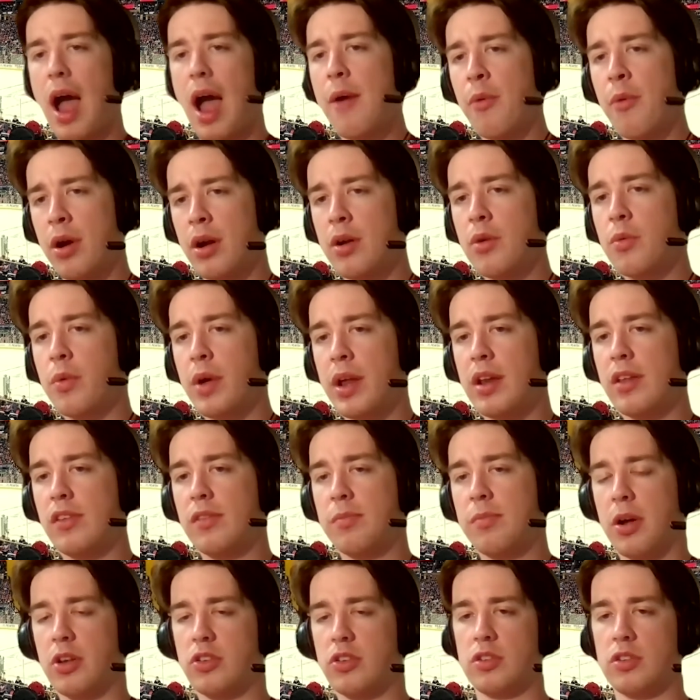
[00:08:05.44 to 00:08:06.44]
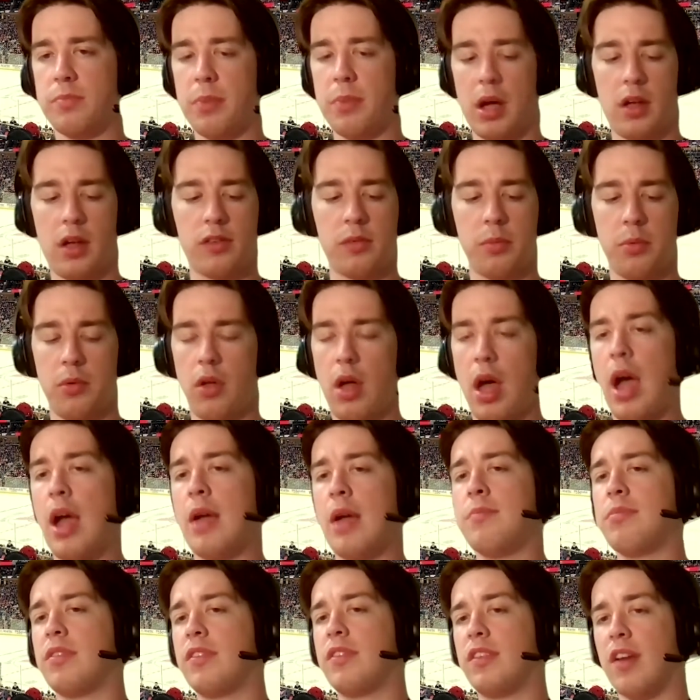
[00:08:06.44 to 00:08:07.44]
I want to win as much as possible.
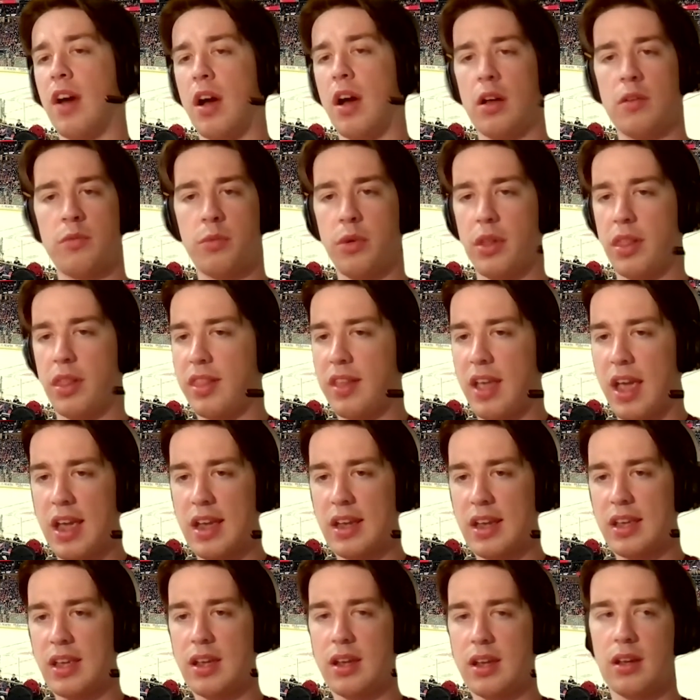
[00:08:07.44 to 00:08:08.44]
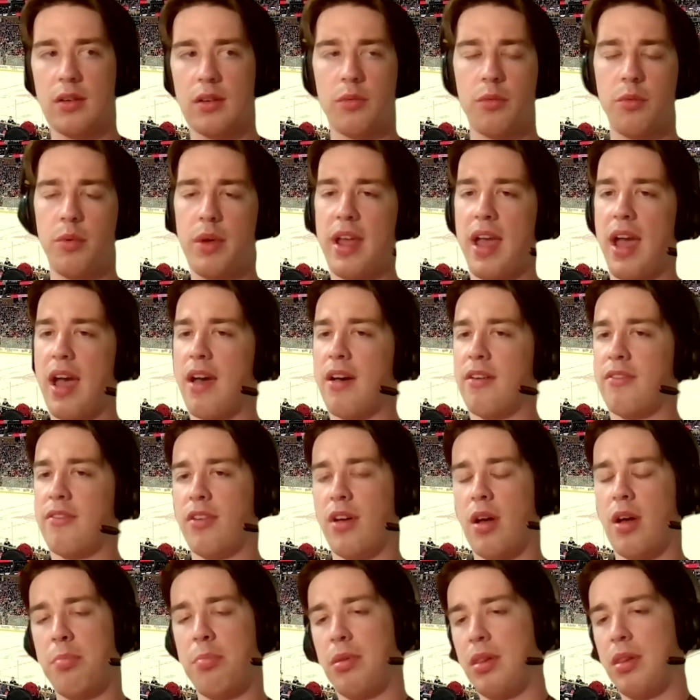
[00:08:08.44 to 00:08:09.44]
I'm done with tanking. We
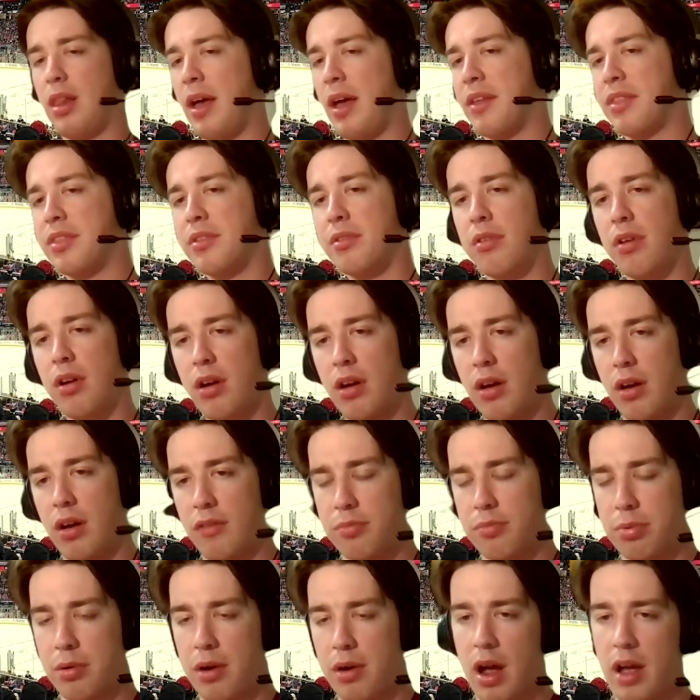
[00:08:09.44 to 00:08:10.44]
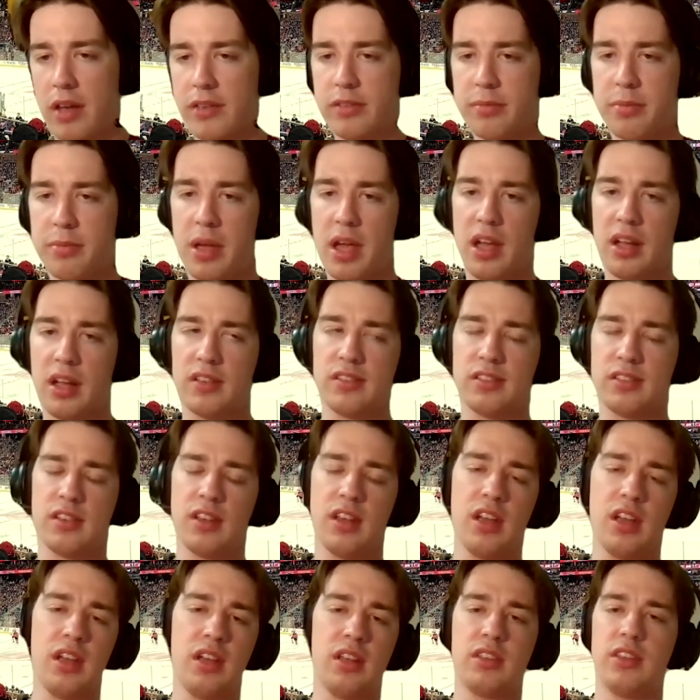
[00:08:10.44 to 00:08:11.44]
have a plethora of prospects.
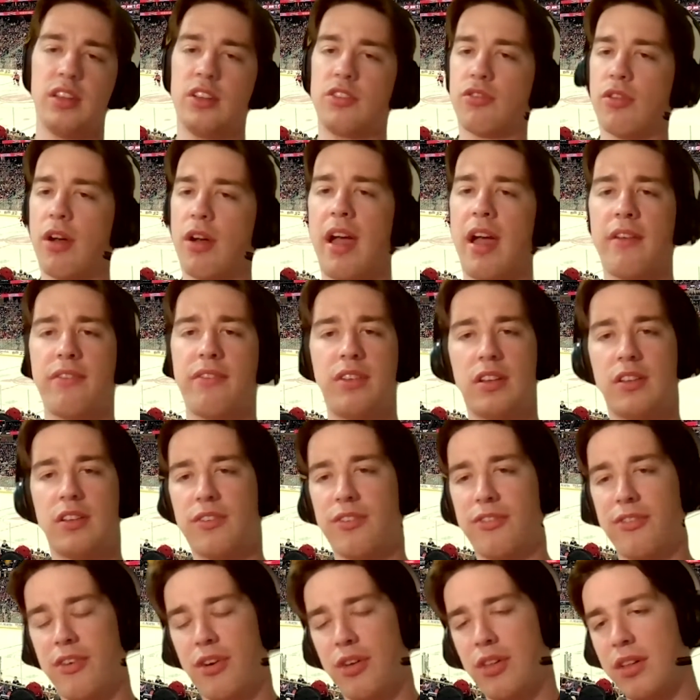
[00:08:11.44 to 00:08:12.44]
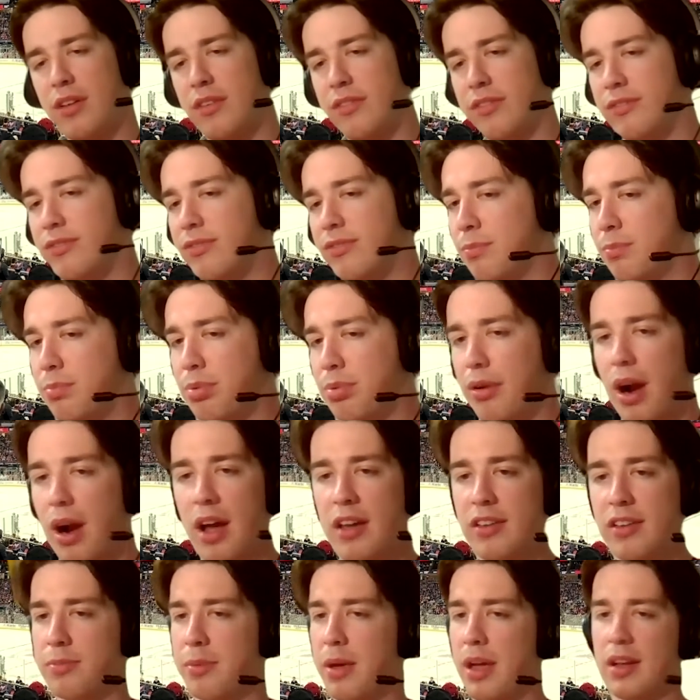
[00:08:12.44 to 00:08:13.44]
The draft is full of
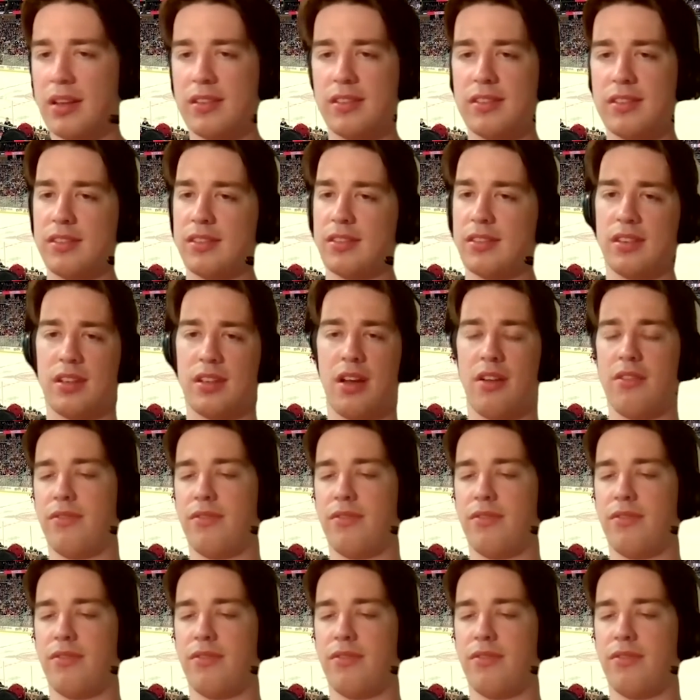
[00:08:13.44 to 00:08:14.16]
prospects